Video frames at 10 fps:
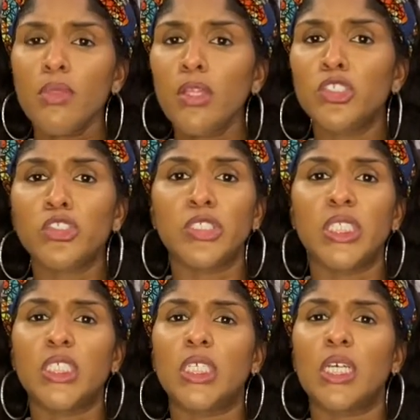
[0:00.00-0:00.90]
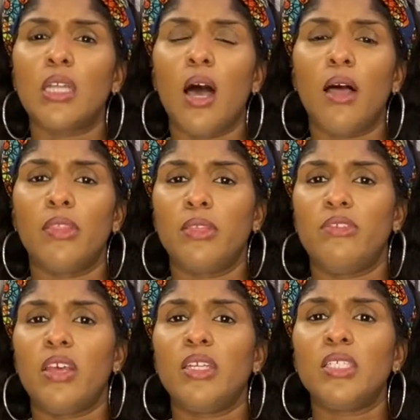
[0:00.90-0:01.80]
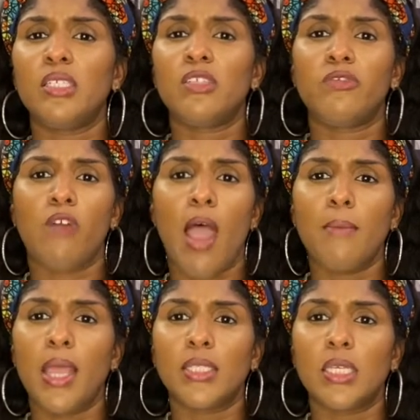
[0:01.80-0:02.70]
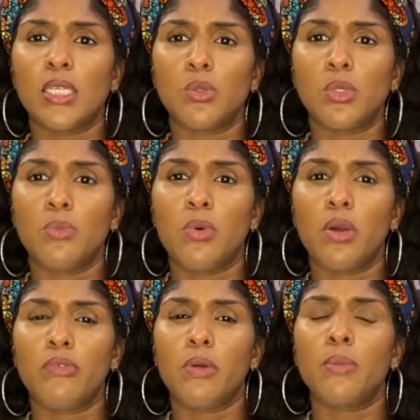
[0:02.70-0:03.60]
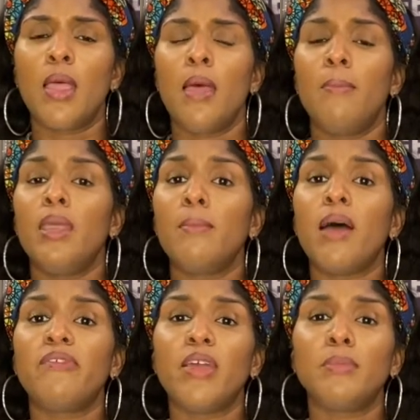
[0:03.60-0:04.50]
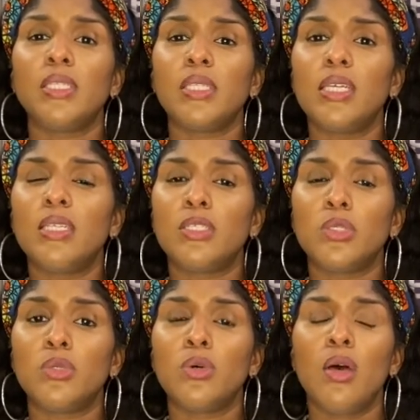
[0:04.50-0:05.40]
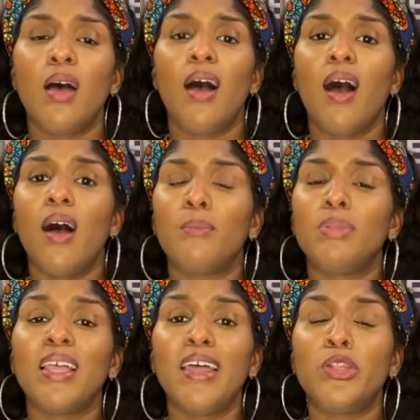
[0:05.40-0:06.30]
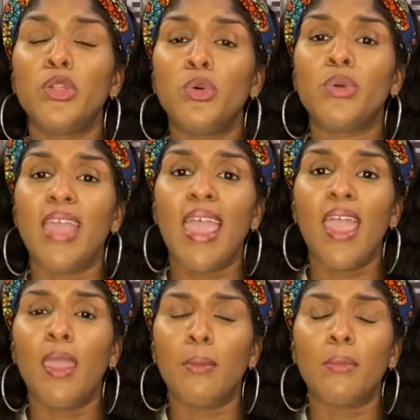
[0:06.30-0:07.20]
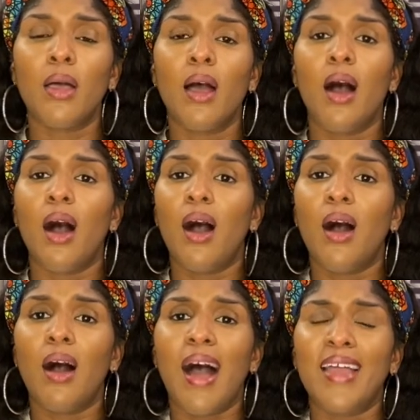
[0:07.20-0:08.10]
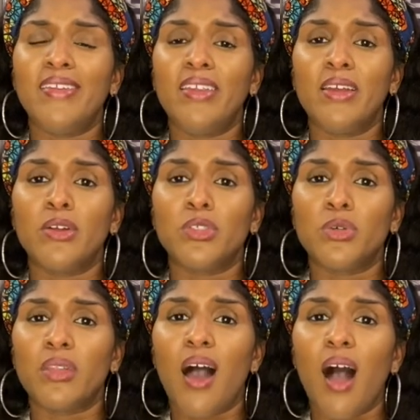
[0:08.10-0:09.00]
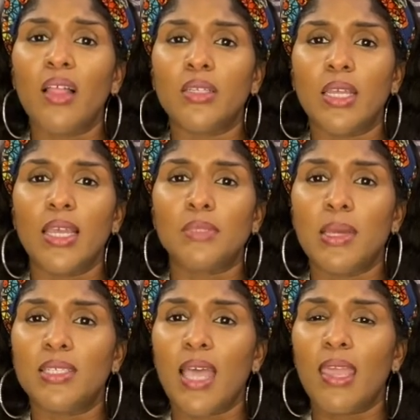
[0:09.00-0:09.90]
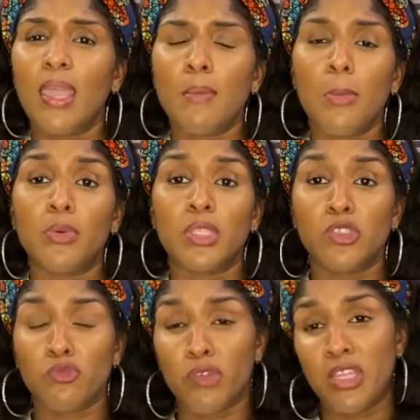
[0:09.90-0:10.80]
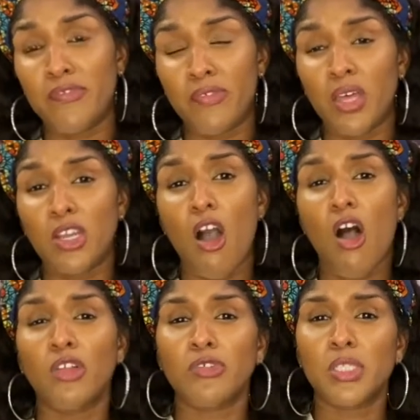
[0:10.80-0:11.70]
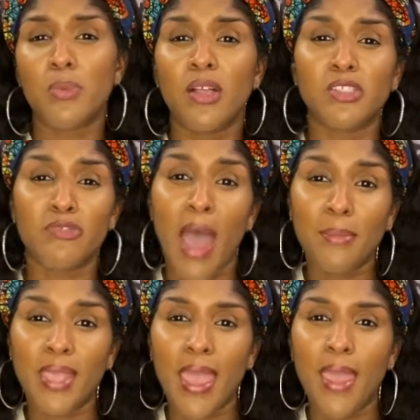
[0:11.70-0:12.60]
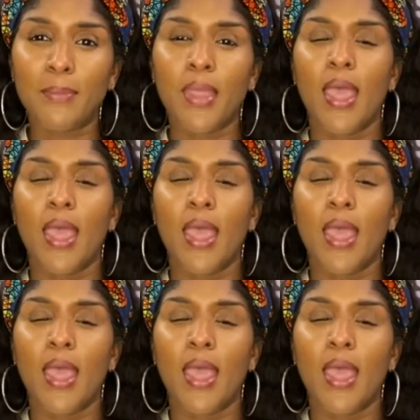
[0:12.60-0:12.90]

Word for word: tradition. Uh, the genesis of Rhyme Antics was born from me and my family's need to uh, play a new game uh, idea during the holidays. My dad came up with this really fun call and response rap game,